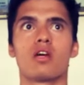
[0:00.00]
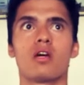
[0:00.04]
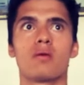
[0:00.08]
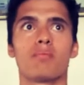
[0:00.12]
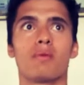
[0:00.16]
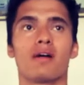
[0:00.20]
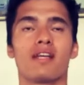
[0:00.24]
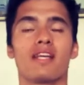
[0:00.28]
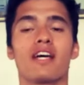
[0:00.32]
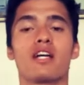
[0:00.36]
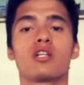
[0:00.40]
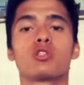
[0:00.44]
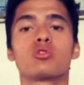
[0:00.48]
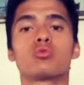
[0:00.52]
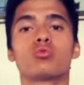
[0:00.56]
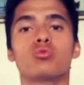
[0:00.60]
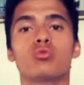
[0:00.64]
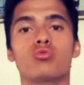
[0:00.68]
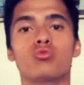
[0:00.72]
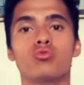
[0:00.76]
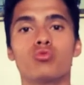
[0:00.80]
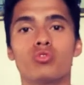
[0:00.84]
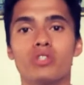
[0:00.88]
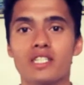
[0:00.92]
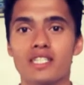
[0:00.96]
My legs were
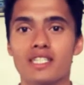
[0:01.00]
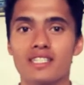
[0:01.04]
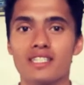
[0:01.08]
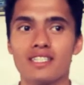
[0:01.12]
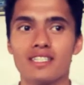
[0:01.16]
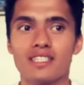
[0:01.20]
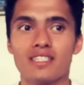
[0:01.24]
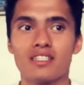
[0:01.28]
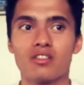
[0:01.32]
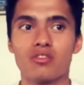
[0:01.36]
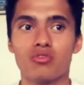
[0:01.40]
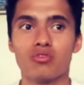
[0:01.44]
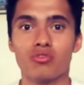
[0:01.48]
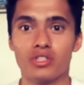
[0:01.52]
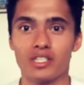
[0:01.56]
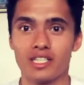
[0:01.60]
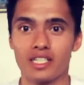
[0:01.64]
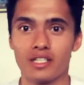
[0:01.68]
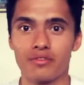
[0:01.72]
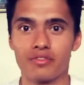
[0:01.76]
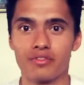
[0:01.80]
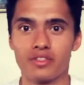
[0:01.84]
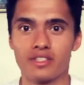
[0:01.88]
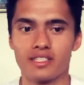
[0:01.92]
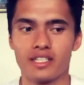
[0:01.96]
really, really
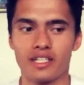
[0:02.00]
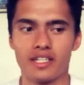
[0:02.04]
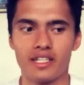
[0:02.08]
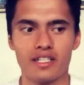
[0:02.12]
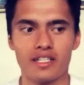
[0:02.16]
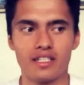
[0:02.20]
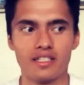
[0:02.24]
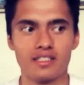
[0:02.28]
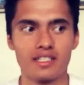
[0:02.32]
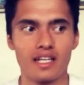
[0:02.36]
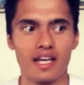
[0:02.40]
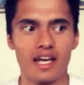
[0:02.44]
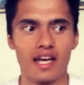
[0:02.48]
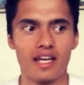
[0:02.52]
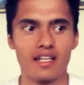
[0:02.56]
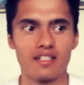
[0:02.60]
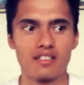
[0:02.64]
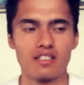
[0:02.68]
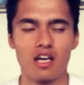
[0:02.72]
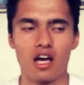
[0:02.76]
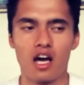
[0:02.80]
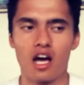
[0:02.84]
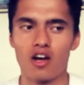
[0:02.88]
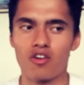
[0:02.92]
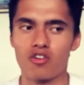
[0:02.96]
fatigued. And
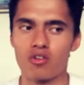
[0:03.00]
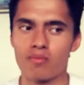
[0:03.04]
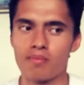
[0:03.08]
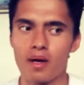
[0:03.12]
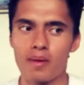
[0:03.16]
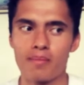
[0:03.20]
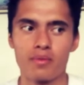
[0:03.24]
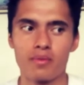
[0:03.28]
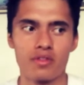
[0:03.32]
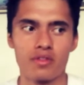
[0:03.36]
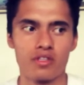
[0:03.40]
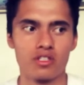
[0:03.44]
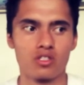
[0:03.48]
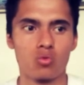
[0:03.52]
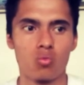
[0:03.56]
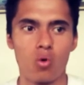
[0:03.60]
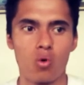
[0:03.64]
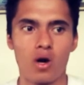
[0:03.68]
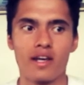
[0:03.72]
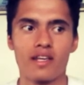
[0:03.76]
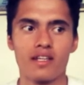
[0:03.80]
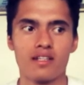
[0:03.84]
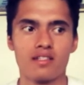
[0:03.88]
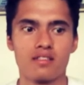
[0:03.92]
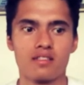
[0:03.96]
I remember this
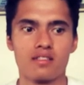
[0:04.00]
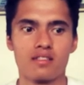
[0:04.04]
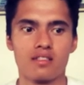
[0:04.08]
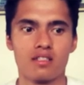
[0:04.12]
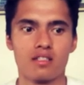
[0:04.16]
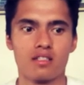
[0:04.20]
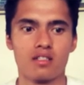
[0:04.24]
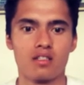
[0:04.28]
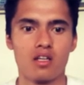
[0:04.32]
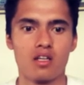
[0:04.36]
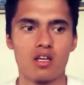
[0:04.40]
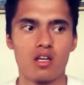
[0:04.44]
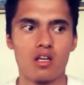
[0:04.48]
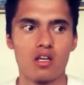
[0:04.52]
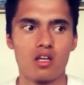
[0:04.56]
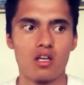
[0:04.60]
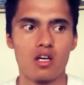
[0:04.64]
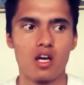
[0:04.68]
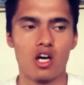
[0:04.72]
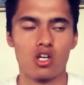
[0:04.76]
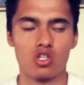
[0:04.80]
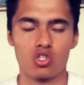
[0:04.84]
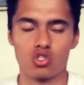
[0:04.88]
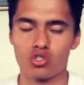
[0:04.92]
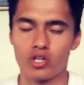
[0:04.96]
one incident.
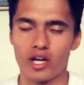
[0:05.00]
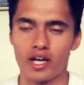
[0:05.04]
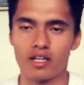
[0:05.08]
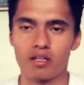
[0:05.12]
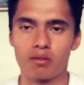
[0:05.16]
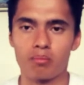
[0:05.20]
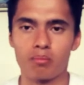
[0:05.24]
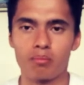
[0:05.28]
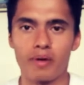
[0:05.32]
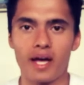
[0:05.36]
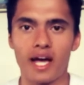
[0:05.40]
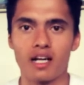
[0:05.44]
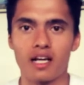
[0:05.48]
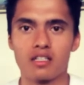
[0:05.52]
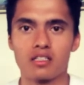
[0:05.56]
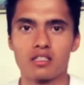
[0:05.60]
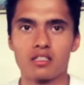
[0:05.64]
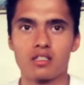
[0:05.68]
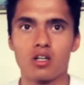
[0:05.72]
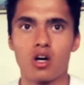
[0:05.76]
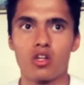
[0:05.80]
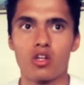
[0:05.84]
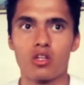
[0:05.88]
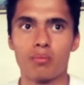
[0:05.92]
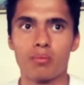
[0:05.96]
I was tracking back
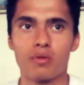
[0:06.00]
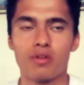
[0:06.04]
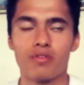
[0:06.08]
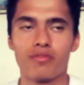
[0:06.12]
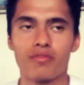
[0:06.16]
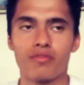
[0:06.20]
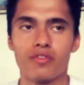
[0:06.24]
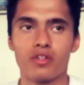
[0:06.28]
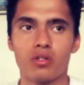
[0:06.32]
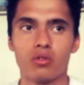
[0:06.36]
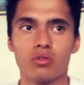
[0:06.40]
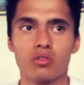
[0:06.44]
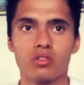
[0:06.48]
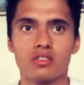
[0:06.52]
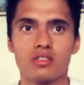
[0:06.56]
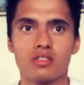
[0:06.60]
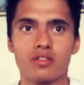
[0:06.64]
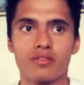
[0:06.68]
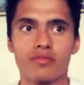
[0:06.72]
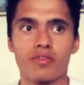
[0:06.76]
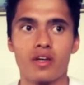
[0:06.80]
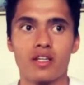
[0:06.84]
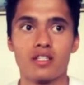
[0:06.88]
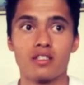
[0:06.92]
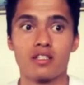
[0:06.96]
on the midfield,
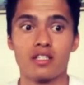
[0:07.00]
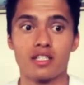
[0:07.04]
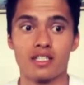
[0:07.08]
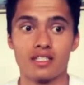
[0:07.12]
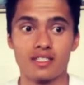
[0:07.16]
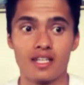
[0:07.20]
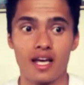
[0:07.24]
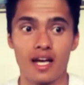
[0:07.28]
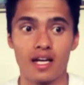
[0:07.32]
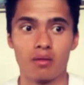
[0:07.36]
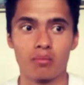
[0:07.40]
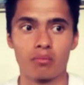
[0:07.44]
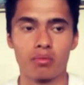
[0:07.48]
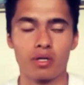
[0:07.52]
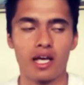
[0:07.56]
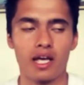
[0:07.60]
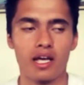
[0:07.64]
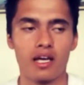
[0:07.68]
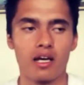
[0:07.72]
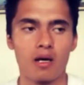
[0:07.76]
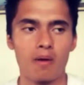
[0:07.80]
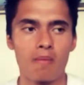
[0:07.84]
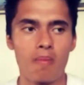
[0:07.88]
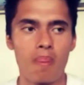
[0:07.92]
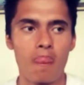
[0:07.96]
defending an attacking
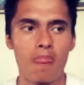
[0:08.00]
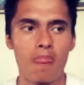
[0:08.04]
player.